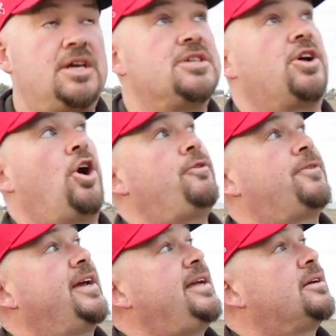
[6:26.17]
So
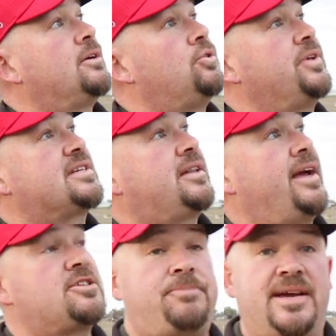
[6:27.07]
hopefully all these
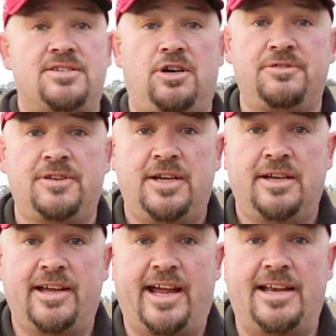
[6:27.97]
clouds will piss off
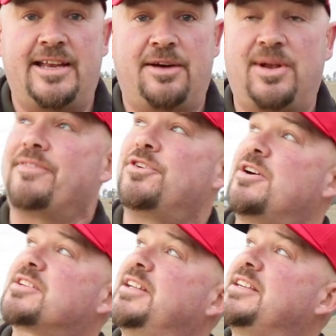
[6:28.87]
and uh, we'll have a
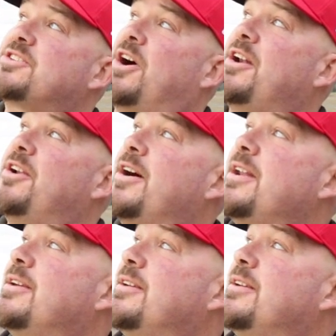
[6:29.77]
nice clear sky tonight